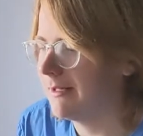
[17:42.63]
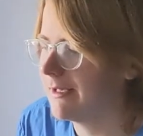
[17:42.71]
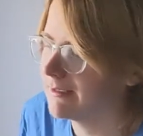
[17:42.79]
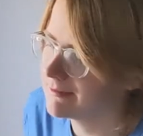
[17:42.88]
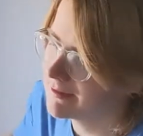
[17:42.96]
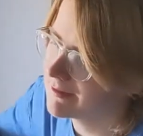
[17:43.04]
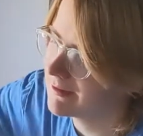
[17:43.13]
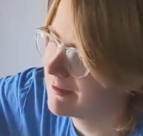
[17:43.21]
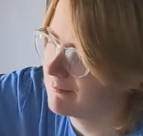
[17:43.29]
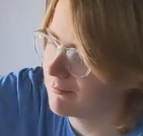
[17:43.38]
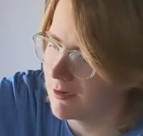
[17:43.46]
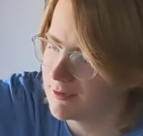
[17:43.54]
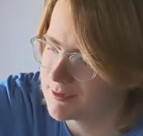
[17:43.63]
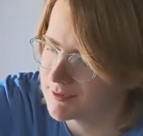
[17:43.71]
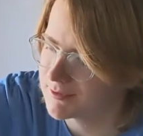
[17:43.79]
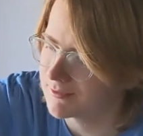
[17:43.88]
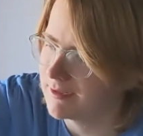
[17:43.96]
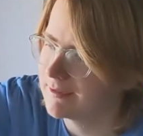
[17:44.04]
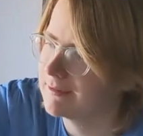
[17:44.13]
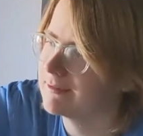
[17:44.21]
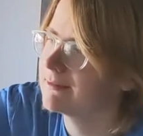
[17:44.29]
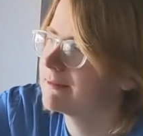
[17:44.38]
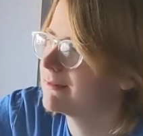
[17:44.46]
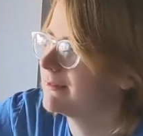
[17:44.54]
I guess I can get brushes ready,
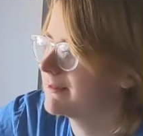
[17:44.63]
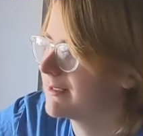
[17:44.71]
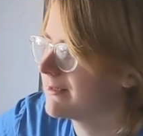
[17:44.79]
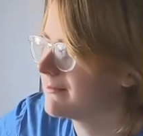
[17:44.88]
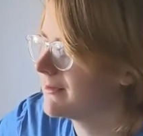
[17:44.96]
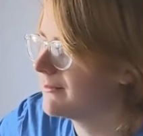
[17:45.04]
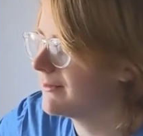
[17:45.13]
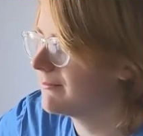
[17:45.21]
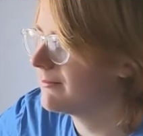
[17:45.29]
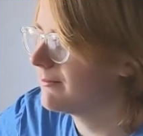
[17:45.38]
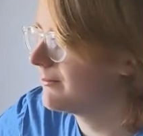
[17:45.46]
because I don't know what